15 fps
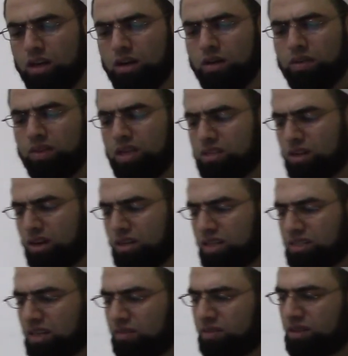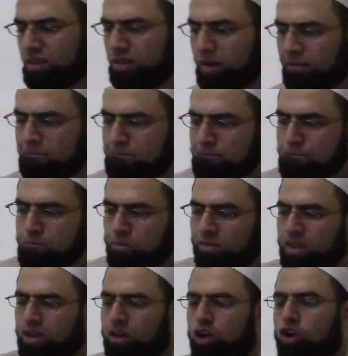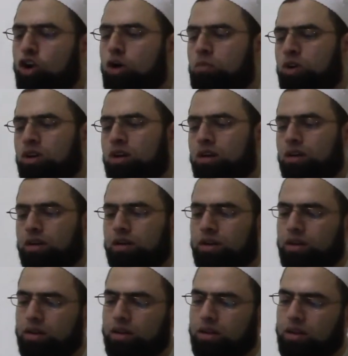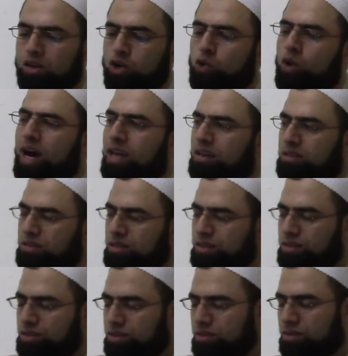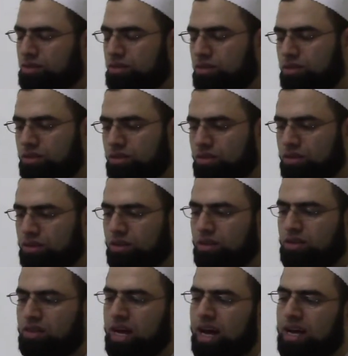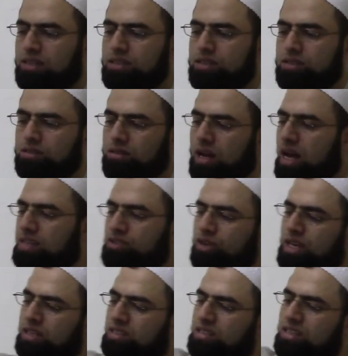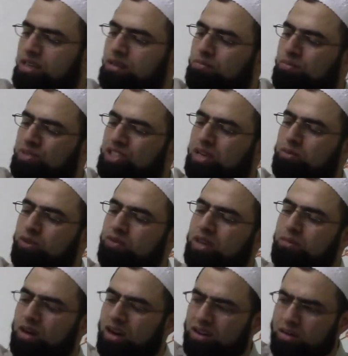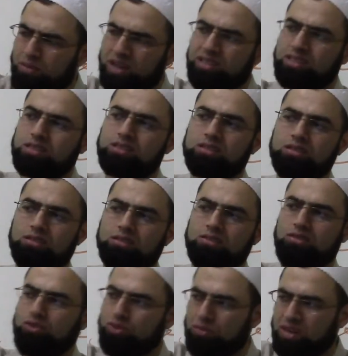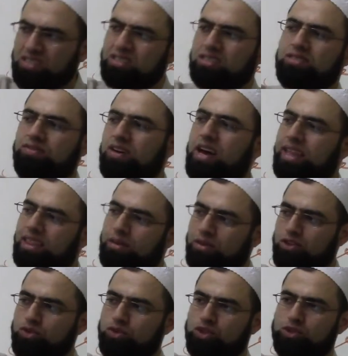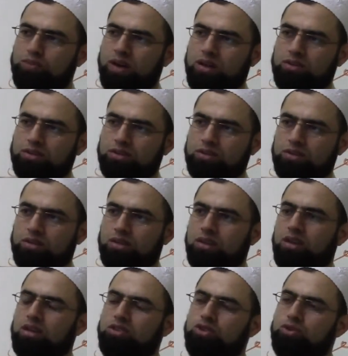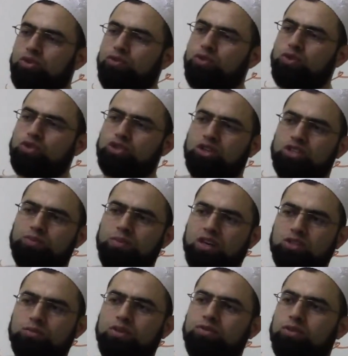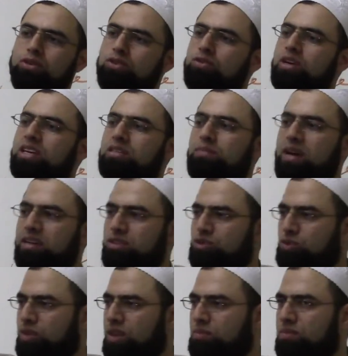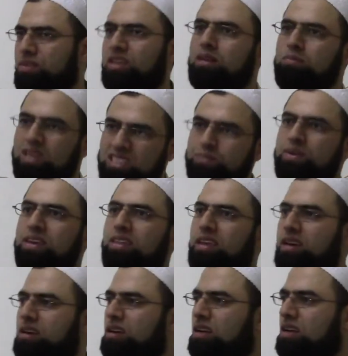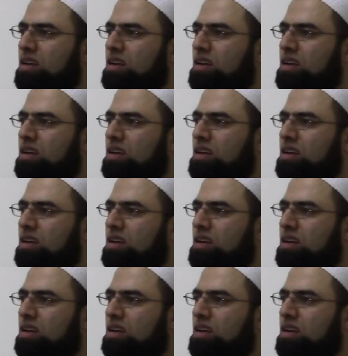These are the 7 common qualities that, as you can see, some of them are a must. You must find them in your spouse and your future spouse before you get married to them. They must be there.